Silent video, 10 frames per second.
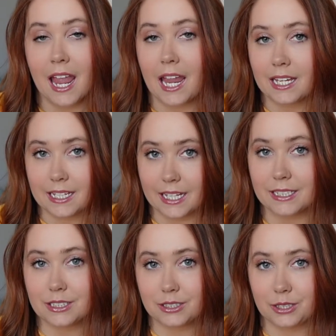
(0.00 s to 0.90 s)
and
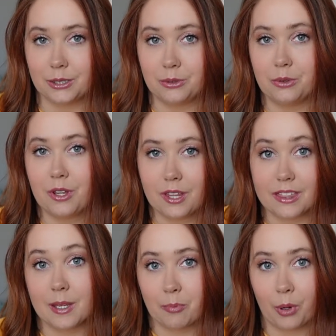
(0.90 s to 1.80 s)
get to the
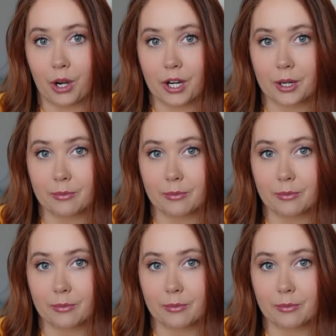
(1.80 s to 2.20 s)
theme park.